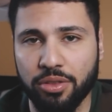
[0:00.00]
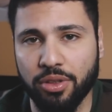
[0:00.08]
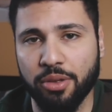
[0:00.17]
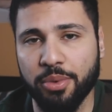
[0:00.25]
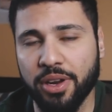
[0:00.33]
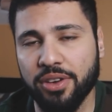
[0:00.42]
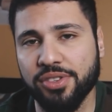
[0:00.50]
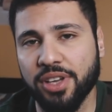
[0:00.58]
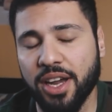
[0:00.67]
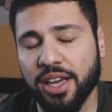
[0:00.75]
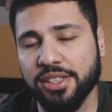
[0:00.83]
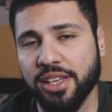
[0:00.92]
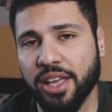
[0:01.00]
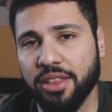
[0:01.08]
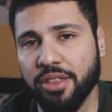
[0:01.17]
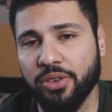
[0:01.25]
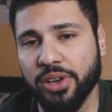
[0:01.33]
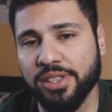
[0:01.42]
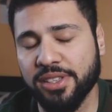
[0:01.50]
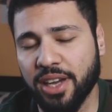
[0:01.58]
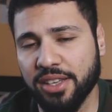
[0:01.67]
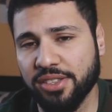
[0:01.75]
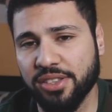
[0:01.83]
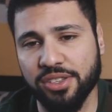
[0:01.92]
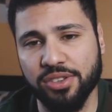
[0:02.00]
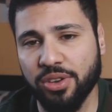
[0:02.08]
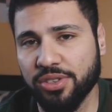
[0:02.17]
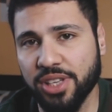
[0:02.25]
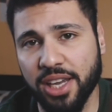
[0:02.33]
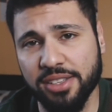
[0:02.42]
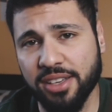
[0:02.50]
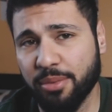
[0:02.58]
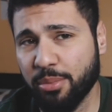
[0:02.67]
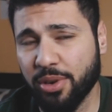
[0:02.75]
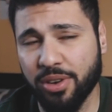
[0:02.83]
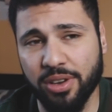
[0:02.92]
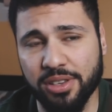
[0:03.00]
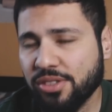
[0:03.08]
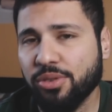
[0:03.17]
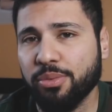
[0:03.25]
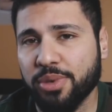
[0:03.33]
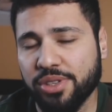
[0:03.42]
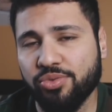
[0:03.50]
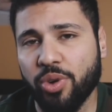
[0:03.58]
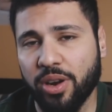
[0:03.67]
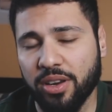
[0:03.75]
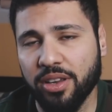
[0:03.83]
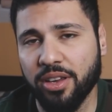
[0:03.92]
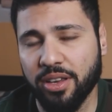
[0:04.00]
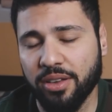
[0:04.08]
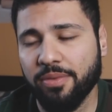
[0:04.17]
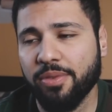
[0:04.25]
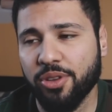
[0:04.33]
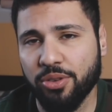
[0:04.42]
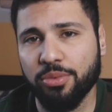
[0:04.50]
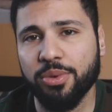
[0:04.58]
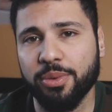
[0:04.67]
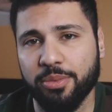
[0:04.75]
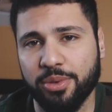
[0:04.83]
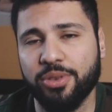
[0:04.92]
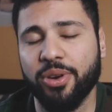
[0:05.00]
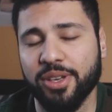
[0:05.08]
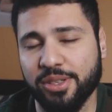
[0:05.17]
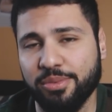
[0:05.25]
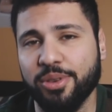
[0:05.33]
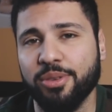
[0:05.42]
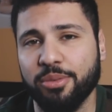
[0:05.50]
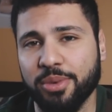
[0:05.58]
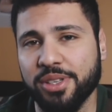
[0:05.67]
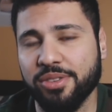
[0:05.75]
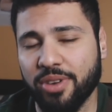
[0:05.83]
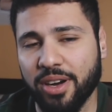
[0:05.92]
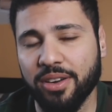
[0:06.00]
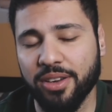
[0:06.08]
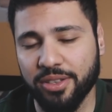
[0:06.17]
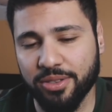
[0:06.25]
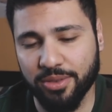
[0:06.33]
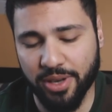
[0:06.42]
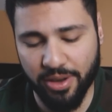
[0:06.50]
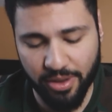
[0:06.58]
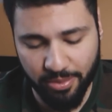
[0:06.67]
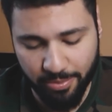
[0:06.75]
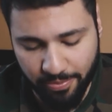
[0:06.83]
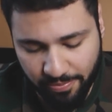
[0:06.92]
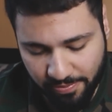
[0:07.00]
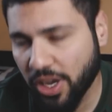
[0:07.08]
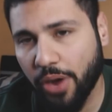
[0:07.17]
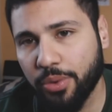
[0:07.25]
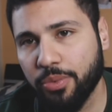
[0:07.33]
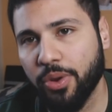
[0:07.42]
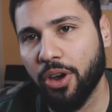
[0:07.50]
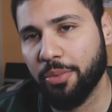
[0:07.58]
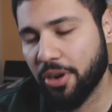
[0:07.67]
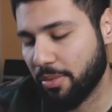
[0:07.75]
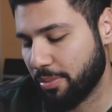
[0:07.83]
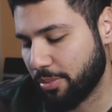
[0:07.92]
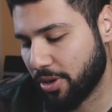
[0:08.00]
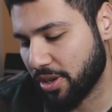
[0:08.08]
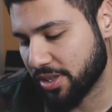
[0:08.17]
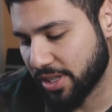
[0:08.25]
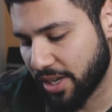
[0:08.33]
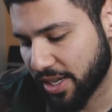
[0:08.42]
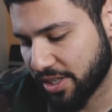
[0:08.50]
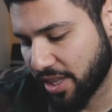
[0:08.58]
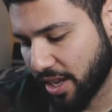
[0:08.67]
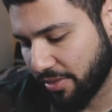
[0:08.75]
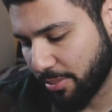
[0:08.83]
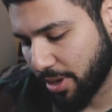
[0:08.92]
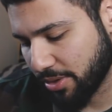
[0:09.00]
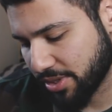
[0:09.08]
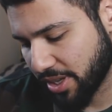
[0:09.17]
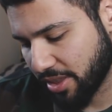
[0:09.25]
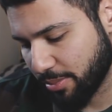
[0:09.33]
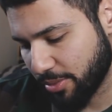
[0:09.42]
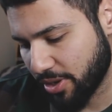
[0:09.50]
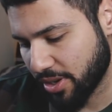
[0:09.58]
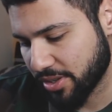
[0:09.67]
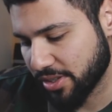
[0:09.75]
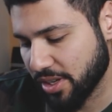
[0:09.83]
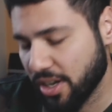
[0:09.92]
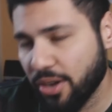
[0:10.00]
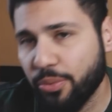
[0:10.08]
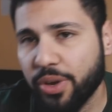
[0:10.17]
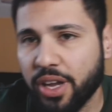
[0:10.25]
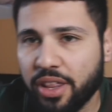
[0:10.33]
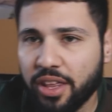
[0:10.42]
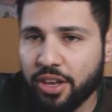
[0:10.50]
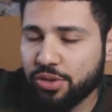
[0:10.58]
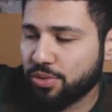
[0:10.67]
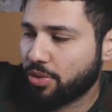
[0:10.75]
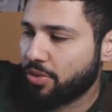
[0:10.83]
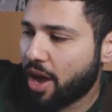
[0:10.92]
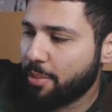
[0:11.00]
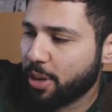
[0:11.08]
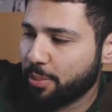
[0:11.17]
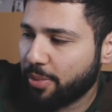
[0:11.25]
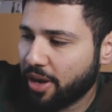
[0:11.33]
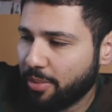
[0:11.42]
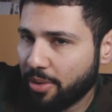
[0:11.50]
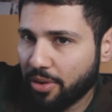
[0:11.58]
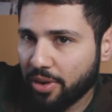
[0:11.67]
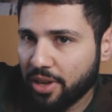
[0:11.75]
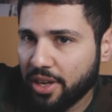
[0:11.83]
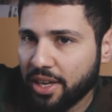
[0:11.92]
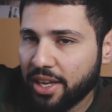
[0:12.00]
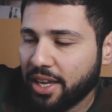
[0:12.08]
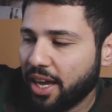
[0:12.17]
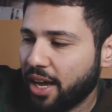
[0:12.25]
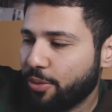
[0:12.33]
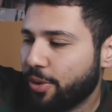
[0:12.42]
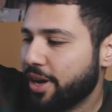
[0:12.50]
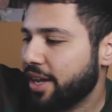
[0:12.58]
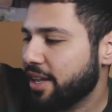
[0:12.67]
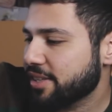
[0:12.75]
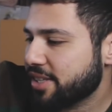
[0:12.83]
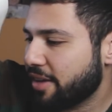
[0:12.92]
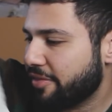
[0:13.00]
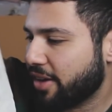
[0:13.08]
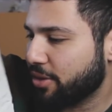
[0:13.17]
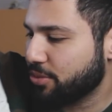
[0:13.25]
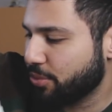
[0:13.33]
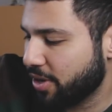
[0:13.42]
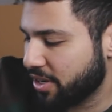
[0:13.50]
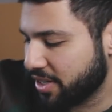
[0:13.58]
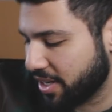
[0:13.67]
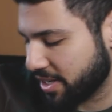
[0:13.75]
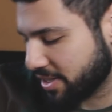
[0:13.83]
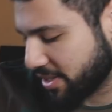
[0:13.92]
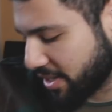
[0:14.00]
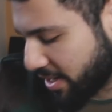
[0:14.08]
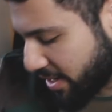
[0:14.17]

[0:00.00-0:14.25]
to the bigger size, and the US sizes, just go size up because you will be struggling. You will, trust me, you will be struggling to wear them. Yeah, when we open up the box, I actually have them outside the box. We got the usual wrapping paper. And what else I found weird is,